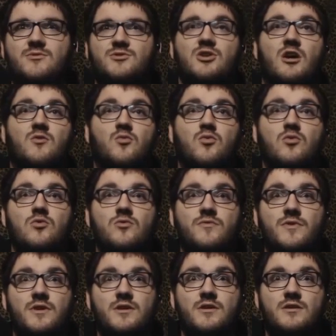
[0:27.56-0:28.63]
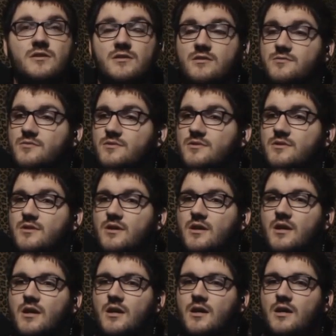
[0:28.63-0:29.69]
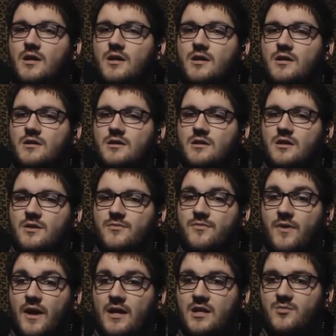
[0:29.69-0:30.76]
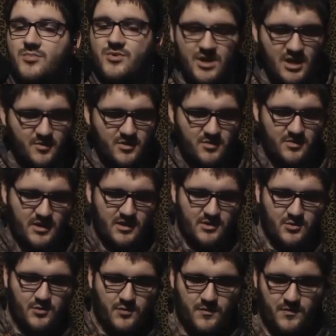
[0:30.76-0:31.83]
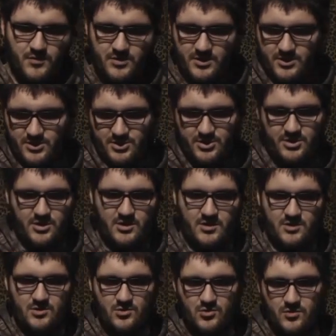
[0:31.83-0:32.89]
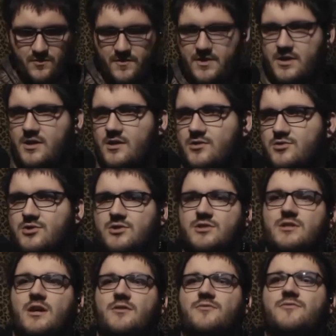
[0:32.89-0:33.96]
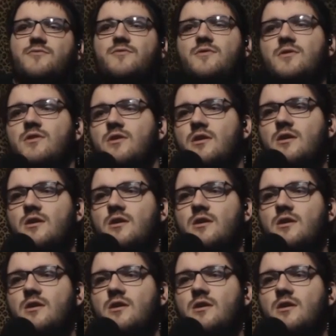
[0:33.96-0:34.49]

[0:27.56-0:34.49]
I'm John Wolf here, and finally being able to make new footage, new video stuff.